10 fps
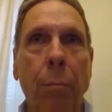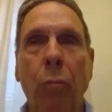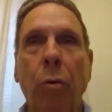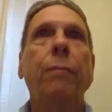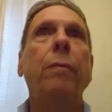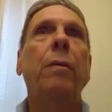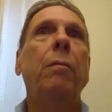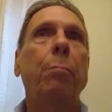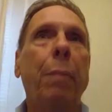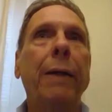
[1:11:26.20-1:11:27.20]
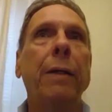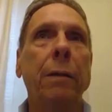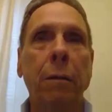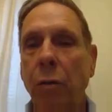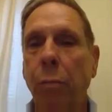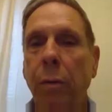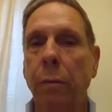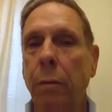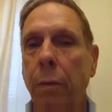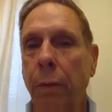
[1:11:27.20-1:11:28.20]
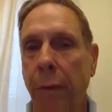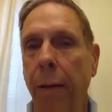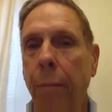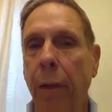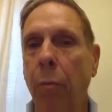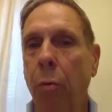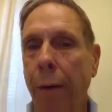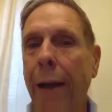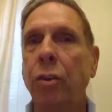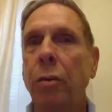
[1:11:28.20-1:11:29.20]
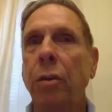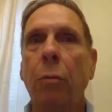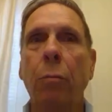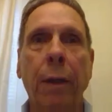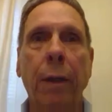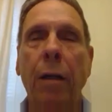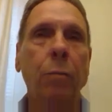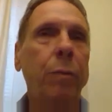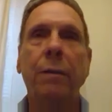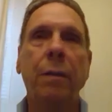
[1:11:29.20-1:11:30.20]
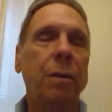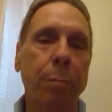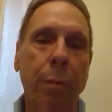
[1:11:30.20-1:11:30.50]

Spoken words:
I'm grateful I'm back in touch with them, and we're actually going out. We had such a